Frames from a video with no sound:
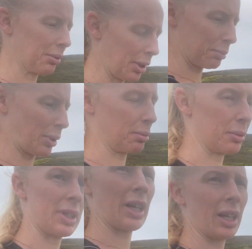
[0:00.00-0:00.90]
when people
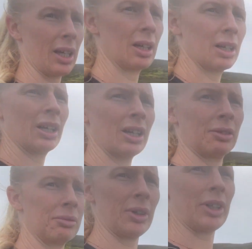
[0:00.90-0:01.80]
say
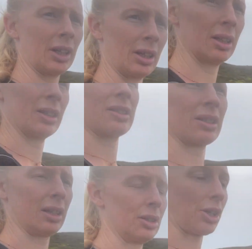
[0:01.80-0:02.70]
running is
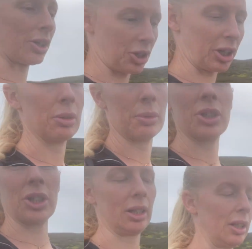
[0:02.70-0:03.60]
a genuine
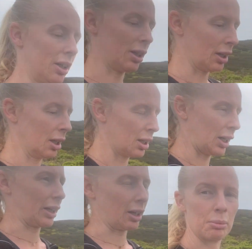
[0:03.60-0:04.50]
journey.
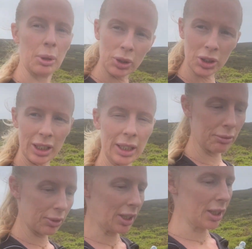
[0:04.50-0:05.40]
Like, emotionally
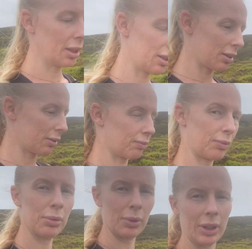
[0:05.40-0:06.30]
running,
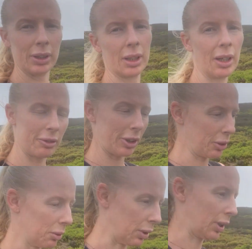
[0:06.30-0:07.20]
you cover it
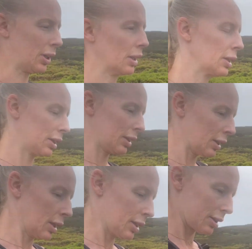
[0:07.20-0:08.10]
all.
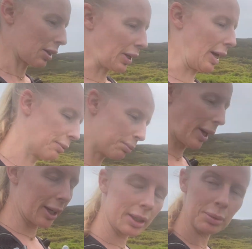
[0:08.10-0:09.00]
So yeah, I'm
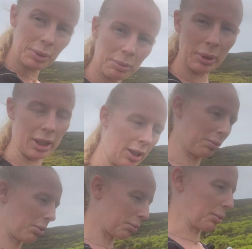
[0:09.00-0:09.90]
back with my
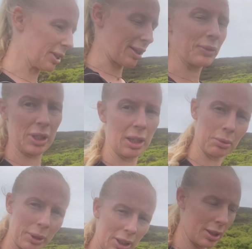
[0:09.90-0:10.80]
probably 17th
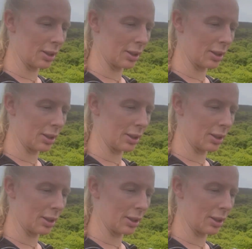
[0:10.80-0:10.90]
wind